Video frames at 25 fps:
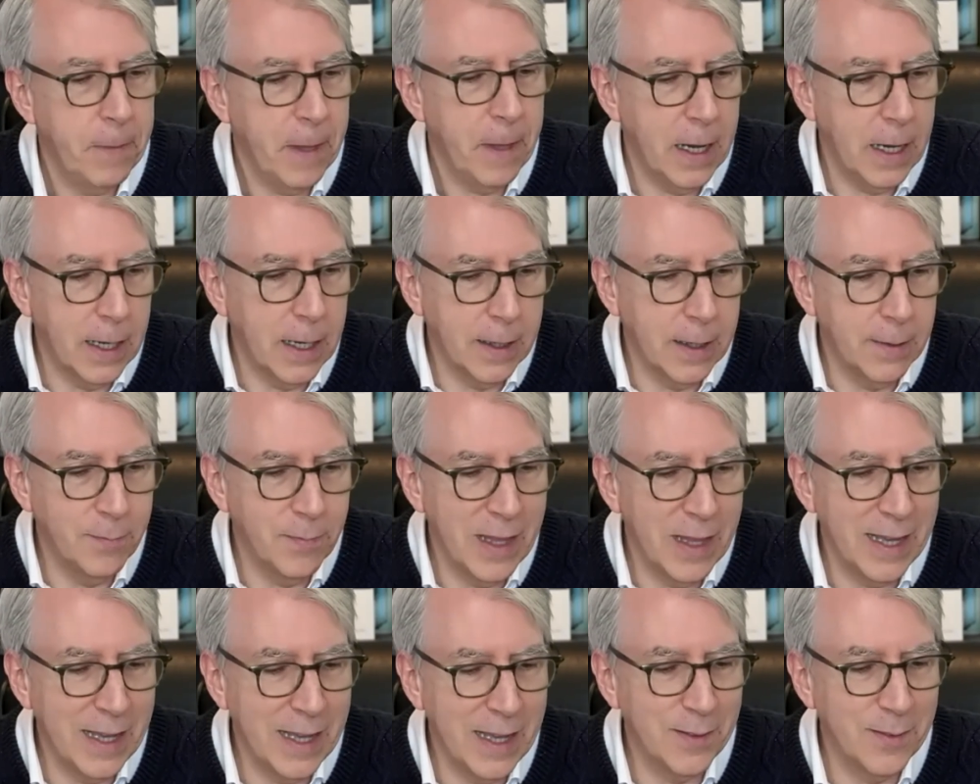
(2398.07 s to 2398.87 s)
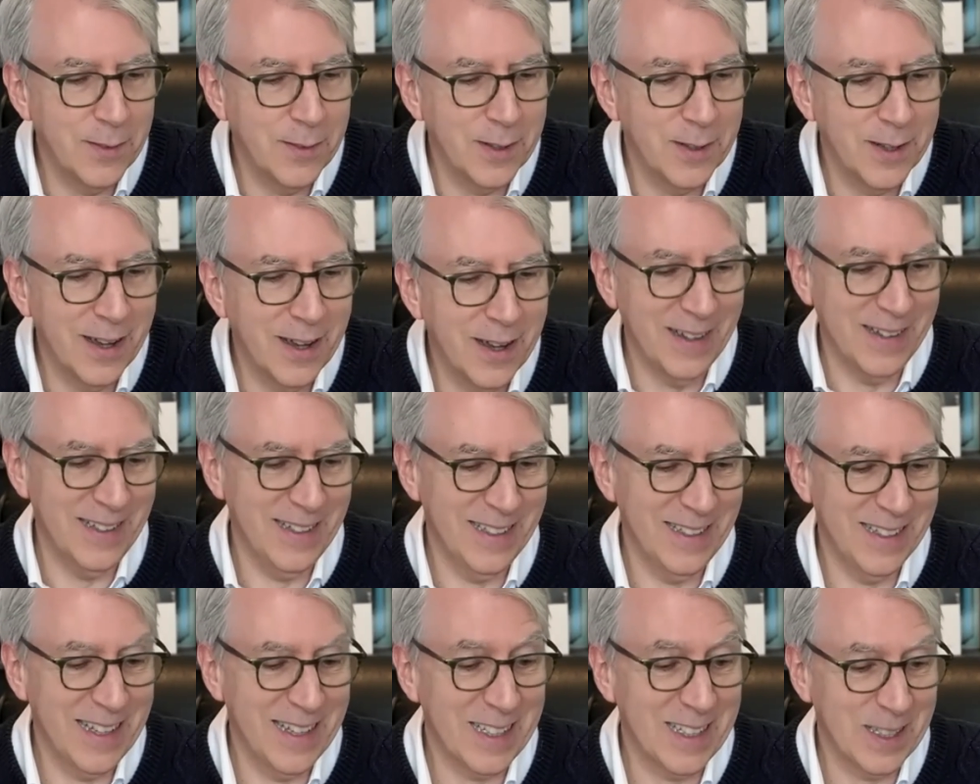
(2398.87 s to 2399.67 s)
um, and uh,
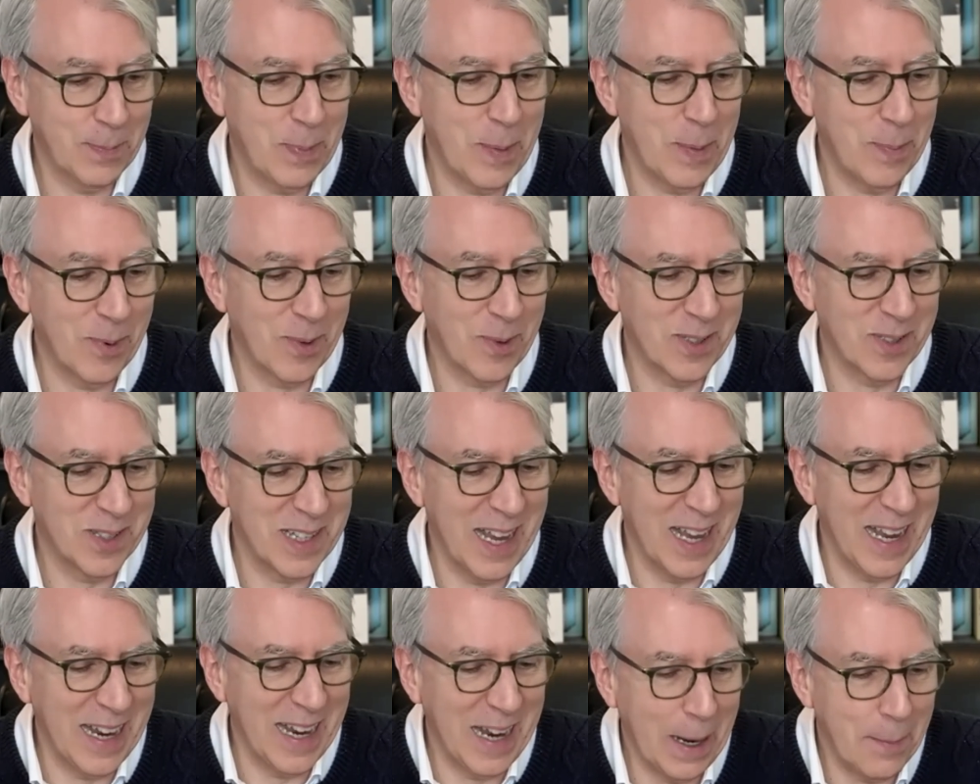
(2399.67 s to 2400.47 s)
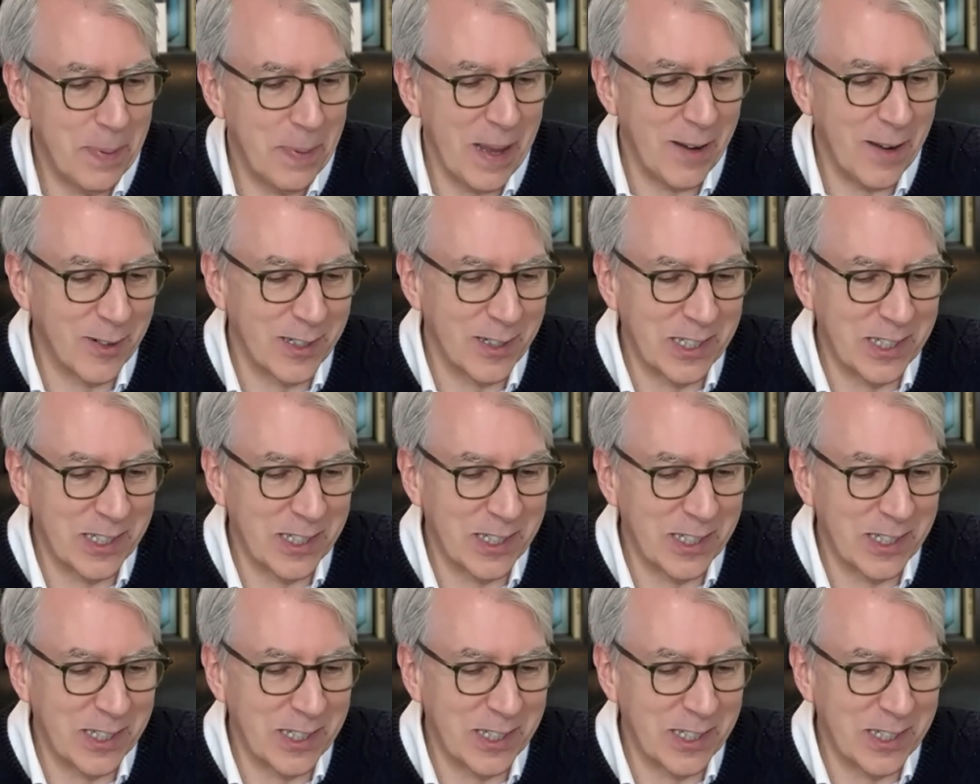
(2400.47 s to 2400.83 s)
yes, people are saying I pay for